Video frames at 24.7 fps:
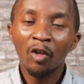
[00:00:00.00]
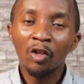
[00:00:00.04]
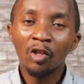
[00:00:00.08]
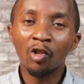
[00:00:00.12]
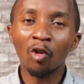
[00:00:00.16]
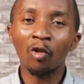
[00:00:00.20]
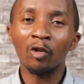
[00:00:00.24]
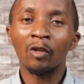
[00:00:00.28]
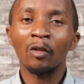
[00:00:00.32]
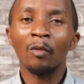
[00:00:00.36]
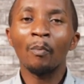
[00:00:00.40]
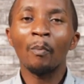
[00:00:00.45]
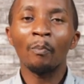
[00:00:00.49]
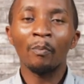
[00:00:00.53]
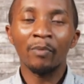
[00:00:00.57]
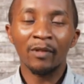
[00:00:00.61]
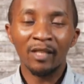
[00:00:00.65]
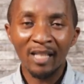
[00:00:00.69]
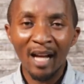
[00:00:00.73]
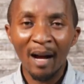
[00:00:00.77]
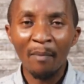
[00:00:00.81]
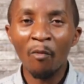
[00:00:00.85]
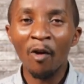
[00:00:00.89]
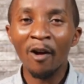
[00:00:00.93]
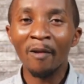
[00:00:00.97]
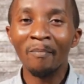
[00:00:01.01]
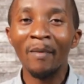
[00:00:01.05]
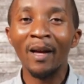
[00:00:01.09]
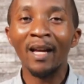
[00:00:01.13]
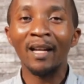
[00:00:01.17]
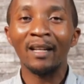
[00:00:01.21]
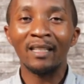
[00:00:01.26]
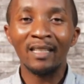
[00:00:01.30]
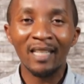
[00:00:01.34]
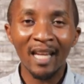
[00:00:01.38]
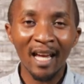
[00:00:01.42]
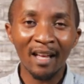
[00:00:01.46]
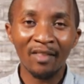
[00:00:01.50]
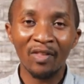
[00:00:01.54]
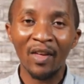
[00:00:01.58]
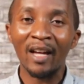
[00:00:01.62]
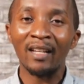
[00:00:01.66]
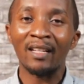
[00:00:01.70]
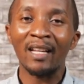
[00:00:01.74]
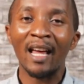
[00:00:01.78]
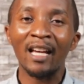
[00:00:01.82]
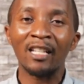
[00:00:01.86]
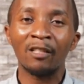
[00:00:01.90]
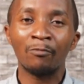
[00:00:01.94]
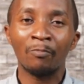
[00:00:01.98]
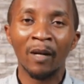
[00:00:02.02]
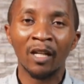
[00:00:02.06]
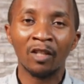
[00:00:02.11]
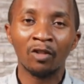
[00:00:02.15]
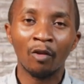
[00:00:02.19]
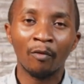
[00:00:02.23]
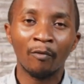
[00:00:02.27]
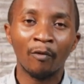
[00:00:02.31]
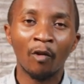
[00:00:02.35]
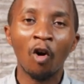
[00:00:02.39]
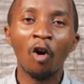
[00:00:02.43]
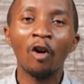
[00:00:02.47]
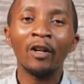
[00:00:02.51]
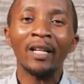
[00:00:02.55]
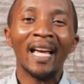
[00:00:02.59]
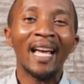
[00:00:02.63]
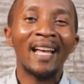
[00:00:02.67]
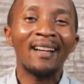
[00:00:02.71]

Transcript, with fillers: So someone may take that aspect of God